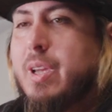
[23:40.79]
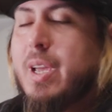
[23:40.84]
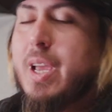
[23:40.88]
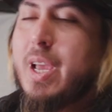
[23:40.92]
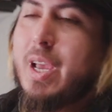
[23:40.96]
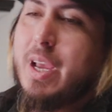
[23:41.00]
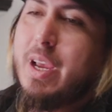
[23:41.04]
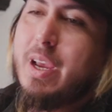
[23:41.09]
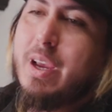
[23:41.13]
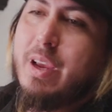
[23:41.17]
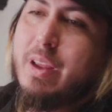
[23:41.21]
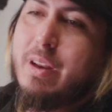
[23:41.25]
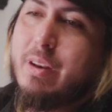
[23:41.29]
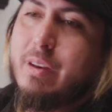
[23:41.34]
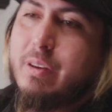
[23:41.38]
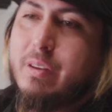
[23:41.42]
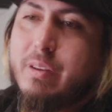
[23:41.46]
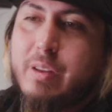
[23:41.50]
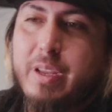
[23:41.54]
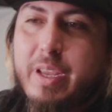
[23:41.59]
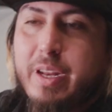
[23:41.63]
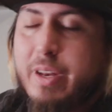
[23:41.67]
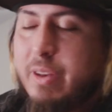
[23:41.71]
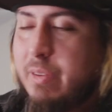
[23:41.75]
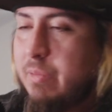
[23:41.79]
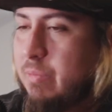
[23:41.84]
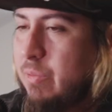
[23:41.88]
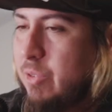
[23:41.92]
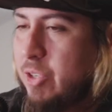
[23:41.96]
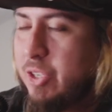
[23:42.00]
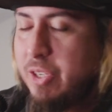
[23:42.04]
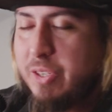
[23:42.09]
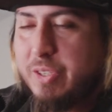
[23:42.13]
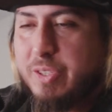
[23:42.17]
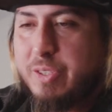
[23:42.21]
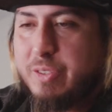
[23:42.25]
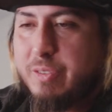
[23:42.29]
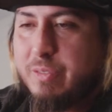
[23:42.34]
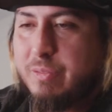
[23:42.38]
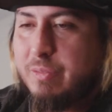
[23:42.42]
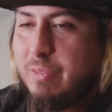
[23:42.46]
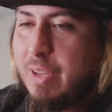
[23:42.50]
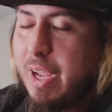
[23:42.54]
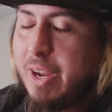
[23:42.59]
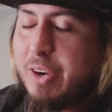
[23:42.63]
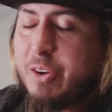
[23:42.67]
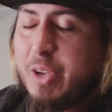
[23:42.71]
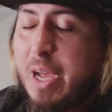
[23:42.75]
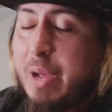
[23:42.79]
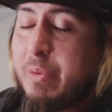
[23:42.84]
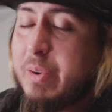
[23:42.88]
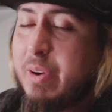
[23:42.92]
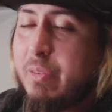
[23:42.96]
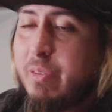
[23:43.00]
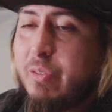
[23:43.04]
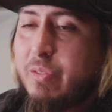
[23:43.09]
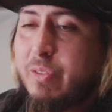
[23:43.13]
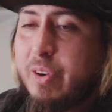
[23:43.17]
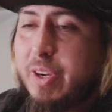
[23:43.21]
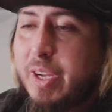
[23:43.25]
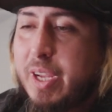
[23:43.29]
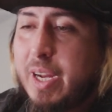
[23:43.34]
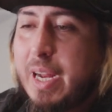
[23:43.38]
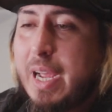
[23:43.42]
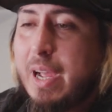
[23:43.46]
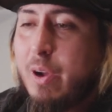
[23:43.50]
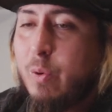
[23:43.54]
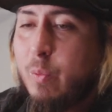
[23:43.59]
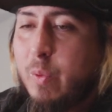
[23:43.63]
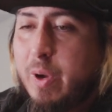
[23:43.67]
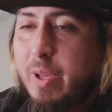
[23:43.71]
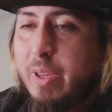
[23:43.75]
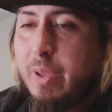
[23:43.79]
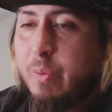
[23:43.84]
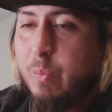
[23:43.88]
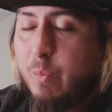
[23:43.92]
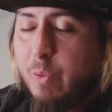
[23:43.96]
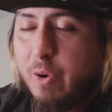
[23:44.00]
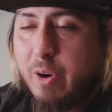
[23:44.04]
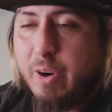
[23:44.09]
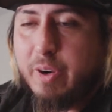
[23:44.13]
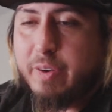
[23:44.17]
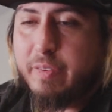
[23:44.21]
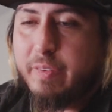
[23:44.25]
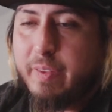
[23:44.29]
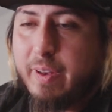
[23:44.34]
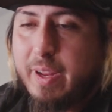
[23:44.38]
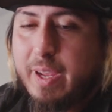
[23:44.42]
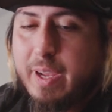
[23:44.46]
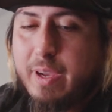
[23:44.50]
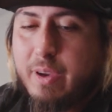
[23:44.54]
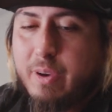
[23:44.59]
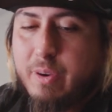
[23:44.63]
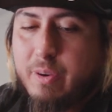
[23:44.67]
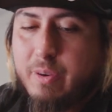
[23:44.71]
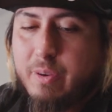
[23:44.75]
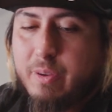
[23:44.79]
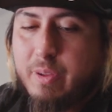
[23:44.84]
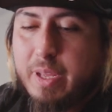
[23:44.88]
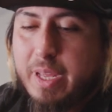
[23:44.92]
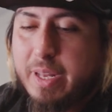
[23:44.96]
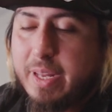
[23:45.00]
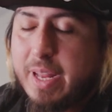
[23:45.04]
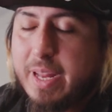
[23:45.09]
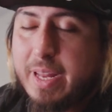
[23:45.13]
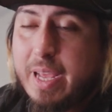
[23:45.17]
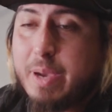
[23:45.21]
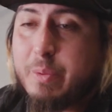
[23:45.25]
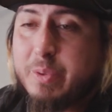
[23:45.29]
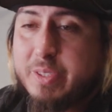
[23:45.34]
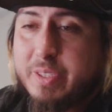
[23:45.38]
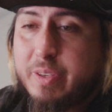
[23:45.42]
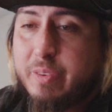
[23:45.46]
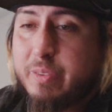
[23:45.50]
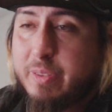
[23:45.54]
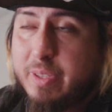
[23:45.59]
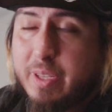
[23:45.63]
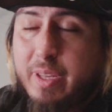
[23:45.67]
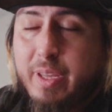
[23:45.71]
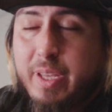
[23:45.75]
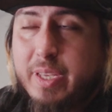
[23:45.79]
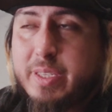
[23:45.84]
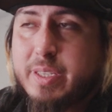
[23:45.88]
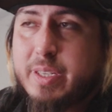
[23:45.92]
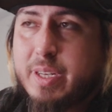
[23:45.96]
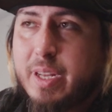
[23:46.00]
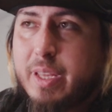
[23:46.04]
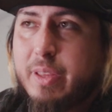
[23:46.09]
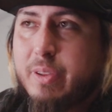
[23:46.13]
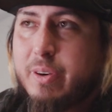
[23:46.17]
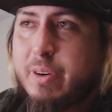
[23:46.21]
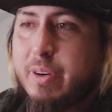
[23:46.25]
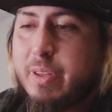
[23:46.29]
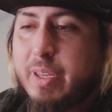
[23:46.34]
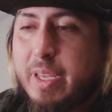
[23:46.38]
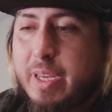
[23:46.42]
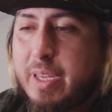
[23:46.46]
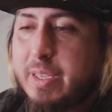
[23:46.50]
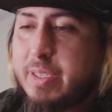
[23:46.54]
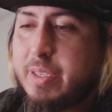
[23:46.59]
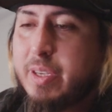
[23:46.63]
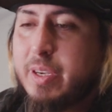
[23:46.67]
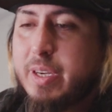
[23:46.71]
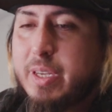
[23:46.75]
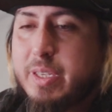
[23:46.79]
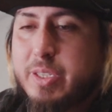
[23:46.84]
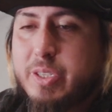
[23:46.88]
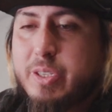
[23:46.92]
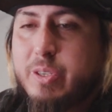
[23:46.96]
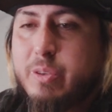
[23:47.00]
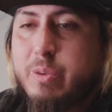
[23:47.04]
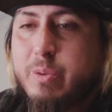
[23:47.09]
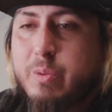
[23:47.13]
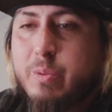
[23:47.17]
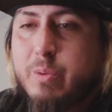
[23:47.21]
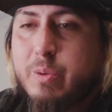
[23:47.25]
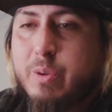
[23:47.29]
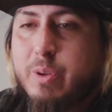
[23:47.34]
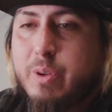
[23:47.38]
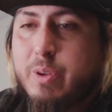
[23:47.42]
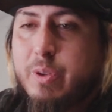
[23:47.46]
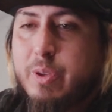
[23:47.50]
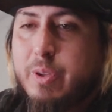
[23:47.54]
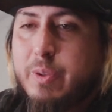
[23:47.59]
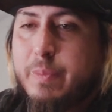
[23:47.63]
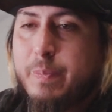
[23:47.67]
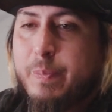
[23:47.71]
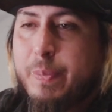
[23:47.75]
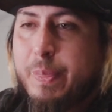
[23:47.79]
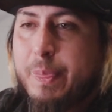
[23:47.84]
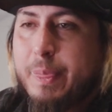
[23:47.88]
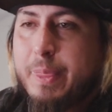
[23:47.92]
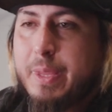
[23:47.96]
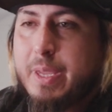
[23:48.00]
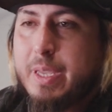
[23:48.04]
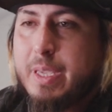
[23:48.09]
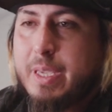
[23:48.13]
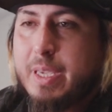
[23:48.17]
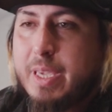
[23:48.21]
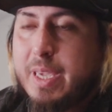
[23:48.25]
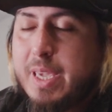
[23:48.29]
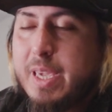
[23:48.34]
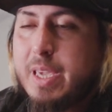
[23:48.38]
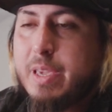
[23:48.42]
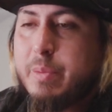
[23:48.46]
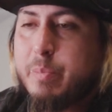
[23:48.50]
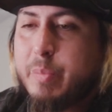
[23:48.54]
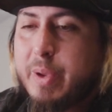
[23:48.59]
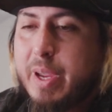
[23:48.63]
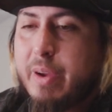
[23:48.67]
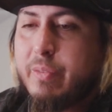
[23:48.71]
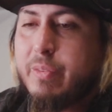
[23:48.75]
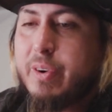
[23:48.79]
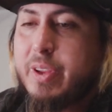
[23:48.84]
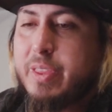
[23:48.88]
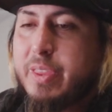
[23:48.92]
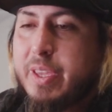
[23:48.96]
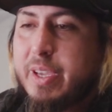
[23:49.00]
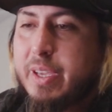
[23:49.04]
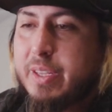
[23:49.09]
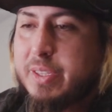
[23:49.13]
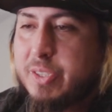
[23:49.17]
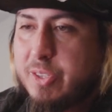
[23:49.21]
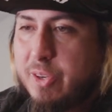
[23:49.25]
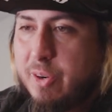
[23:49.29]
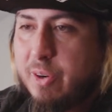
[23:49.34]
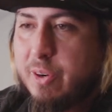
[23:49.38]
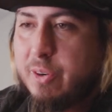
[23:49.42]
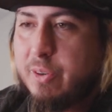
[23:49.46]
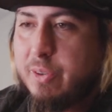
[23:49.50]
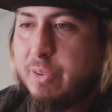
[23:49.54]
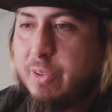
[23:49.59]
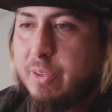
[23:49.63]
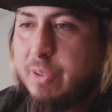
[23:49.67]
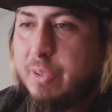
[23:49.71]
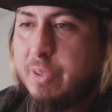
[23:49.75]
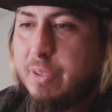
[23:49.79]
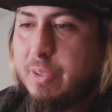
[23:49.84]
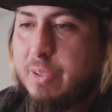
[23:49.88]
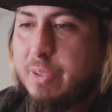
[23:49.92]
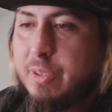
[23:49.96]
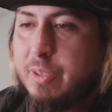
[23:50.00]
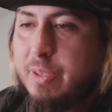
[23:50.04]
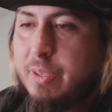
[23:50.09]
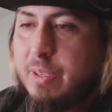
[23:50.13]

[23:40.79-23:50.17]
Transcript: And it just, I'll never forget how well it worked, and that was the lesson I learned. Like as long as you keep everything internal